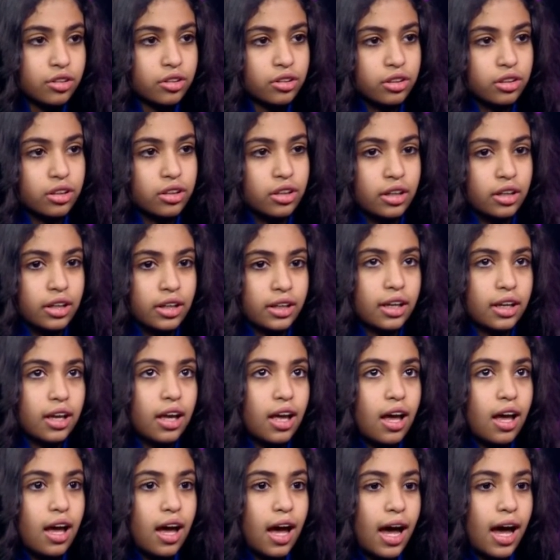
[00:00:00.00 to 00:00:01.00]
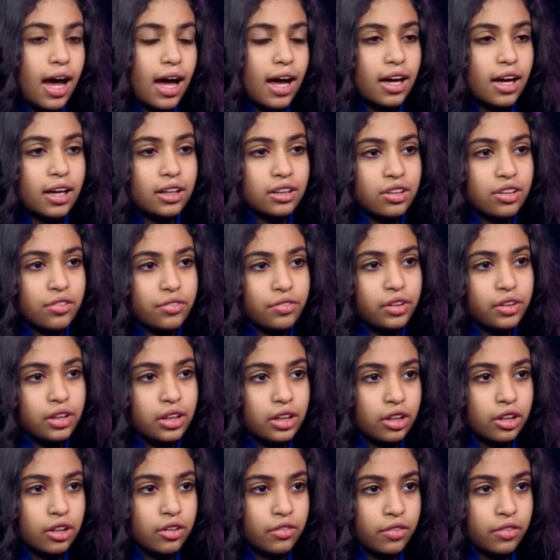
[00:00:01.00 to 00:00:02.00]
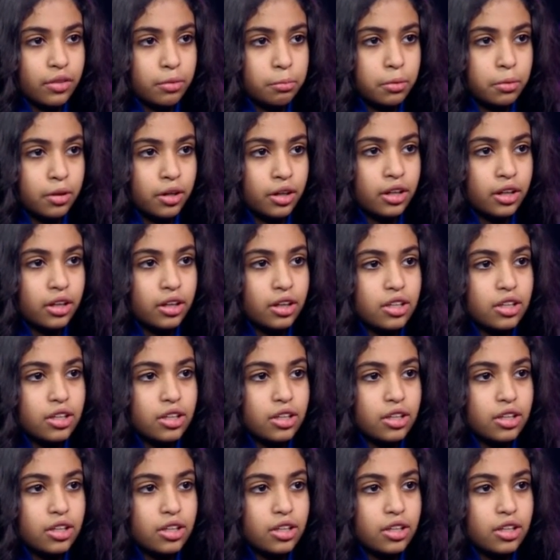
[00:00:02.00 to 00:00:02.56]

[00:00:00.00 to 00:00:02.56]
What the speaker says: like, had the feeling of the bar.